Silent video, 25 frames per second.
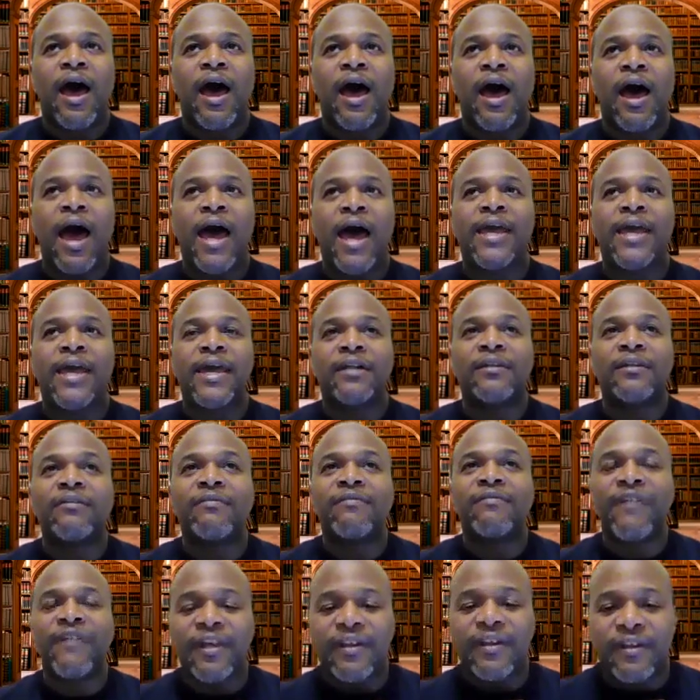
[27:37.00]
I
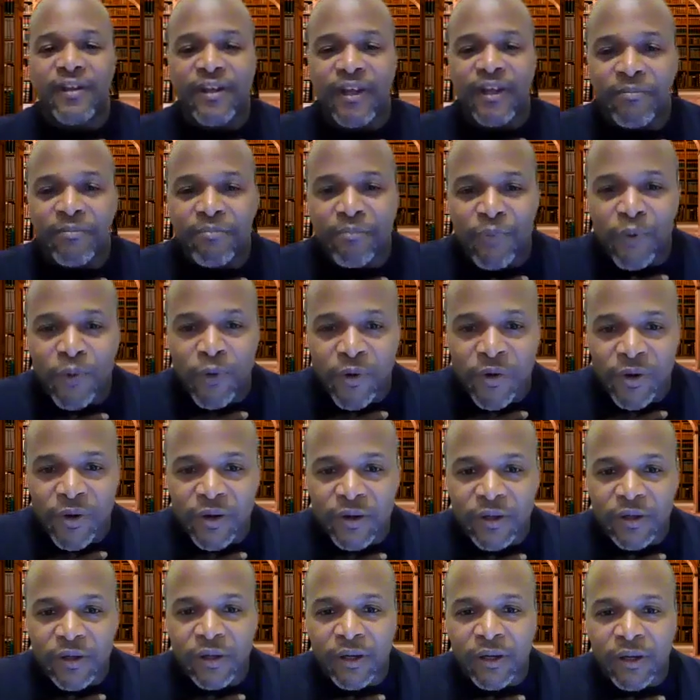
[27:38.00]
elevated it
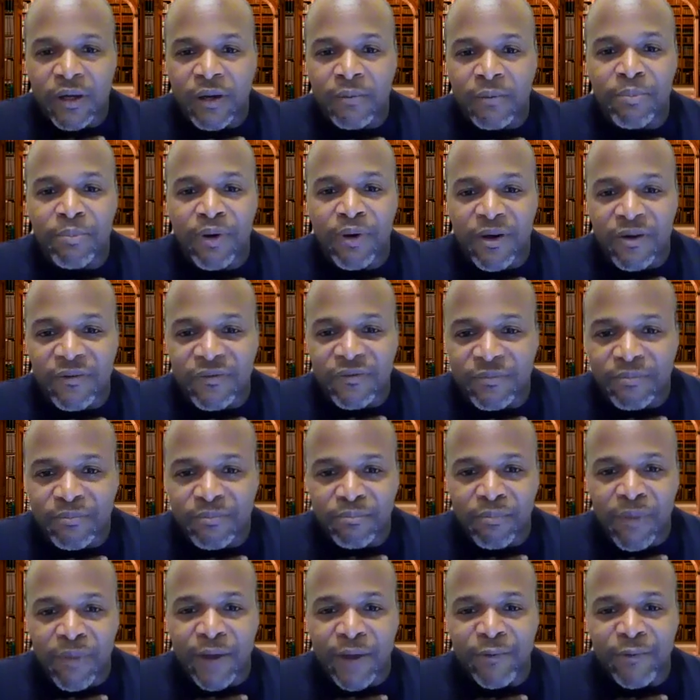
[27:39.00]
more above
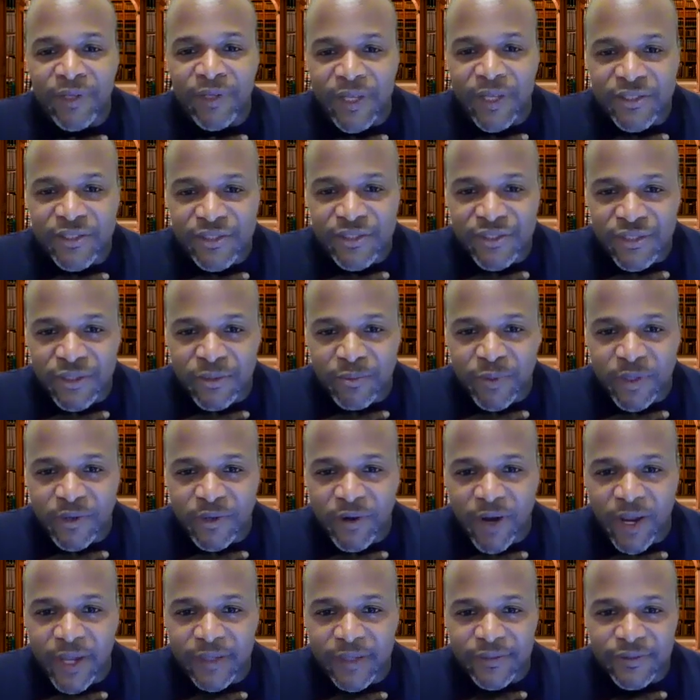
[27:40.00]
my relationship with
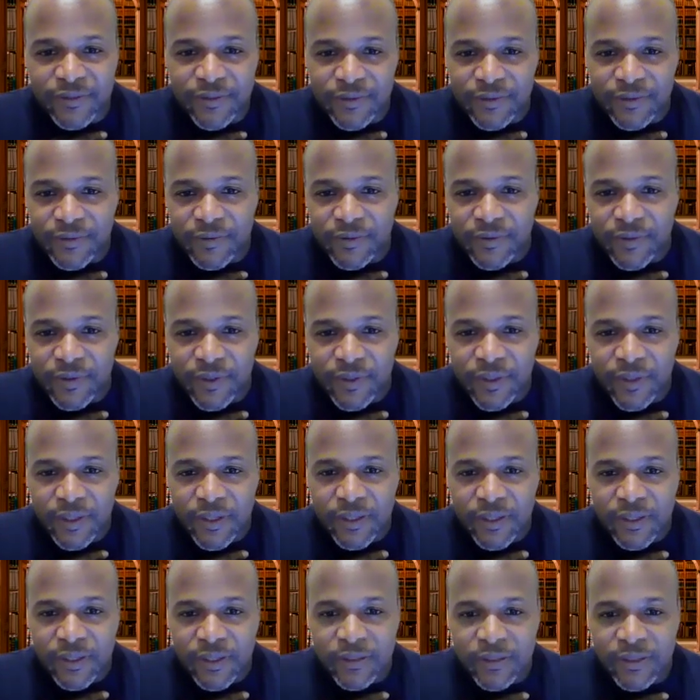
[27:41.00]
Christ.
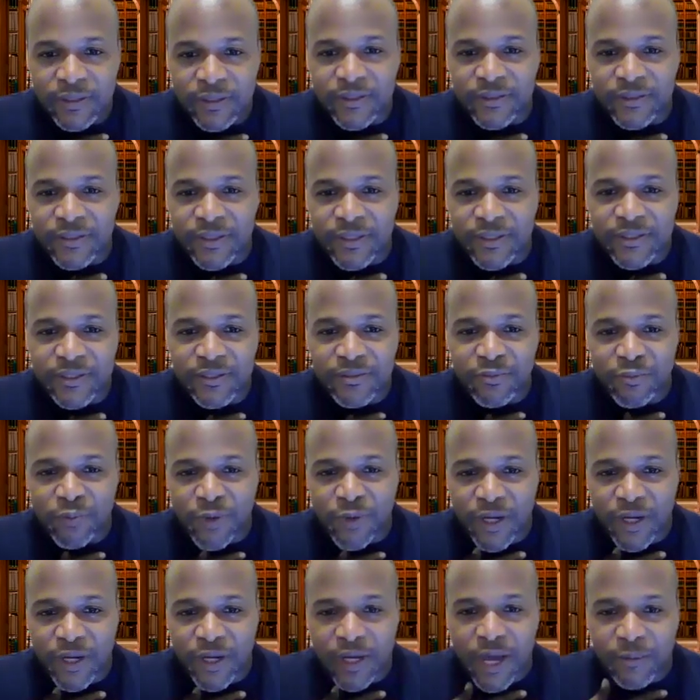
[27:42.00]
This is
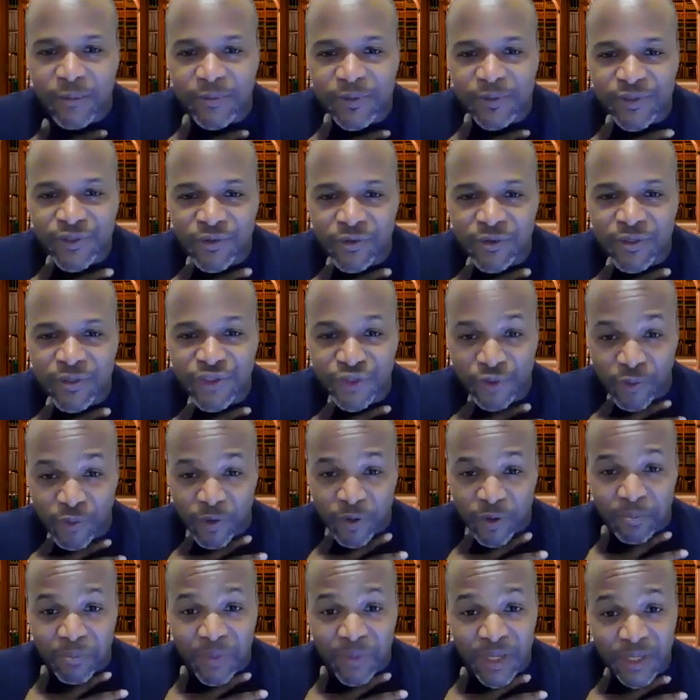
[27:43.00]
what God was
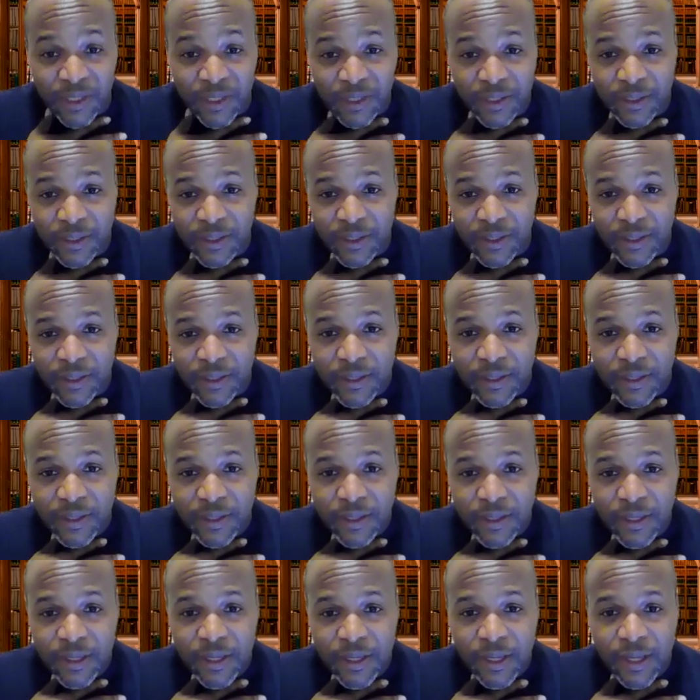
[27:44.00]
showing me.
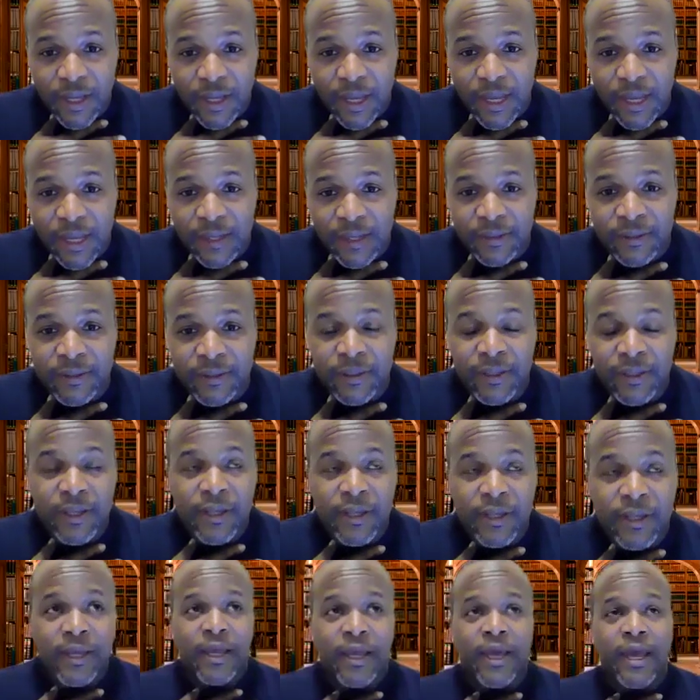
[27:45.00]
And
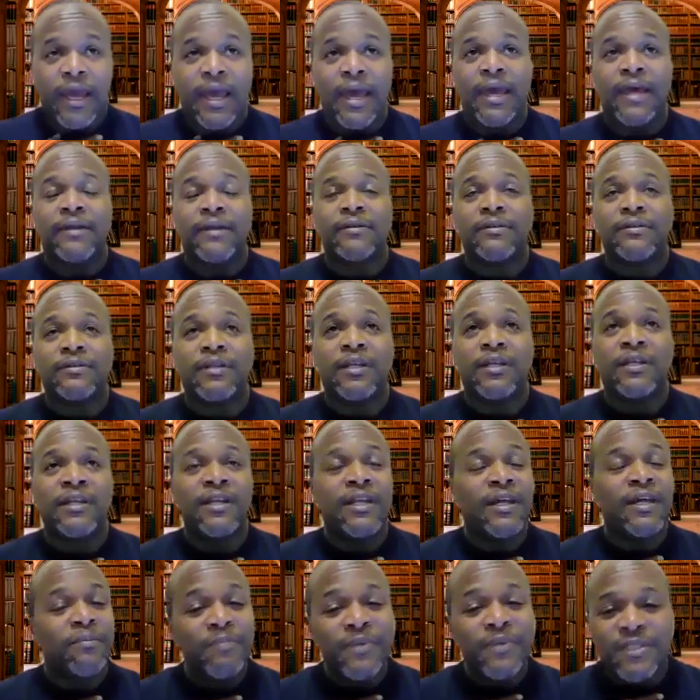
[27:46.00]
the
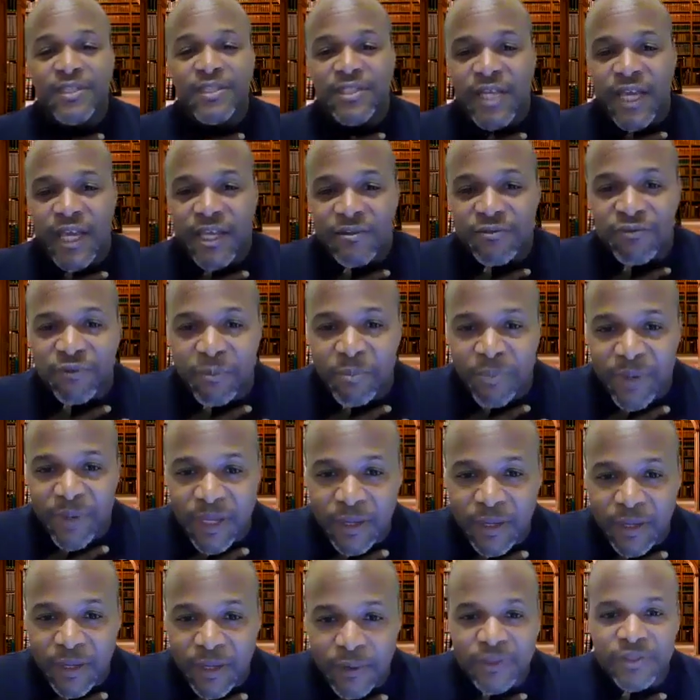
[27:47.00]
litmus test for
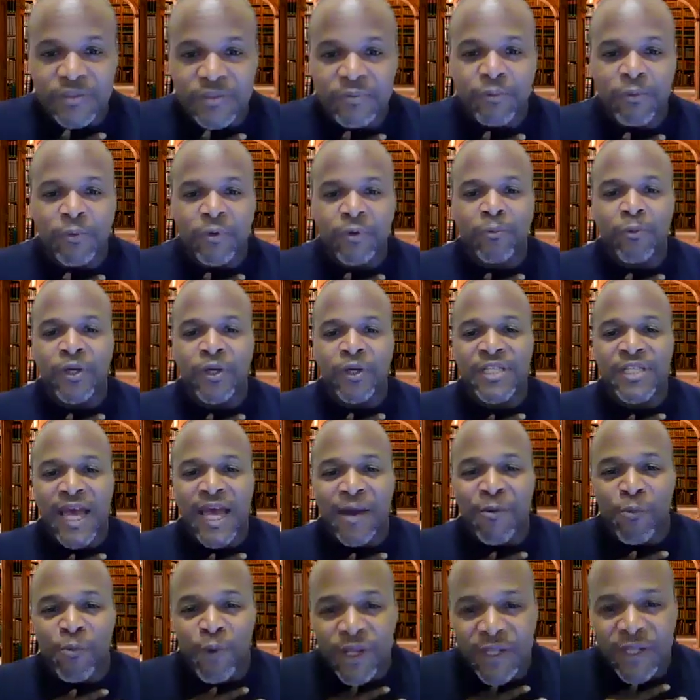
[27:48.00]
me was
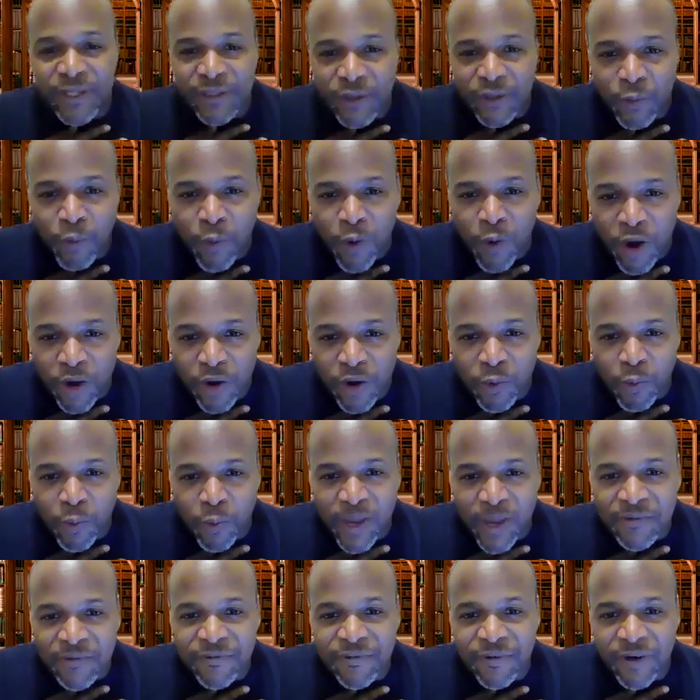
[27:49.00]
I willing to walk
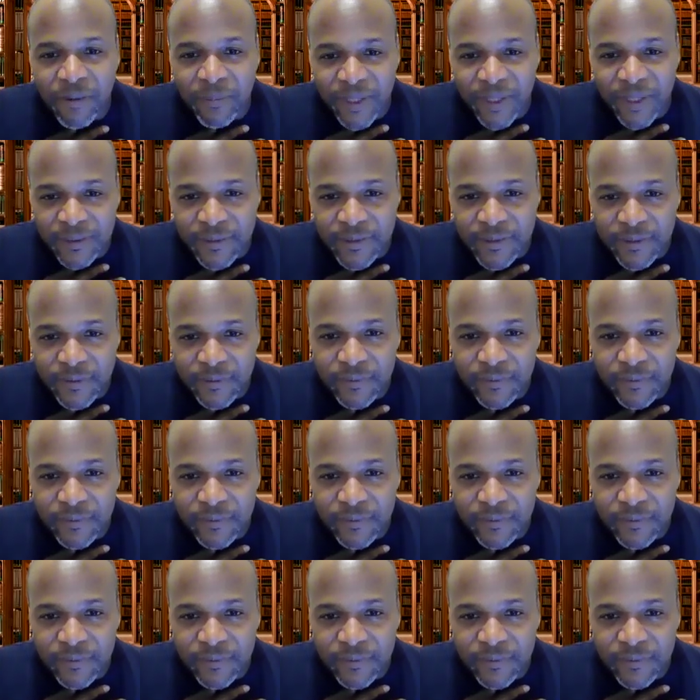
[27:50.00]
away from it?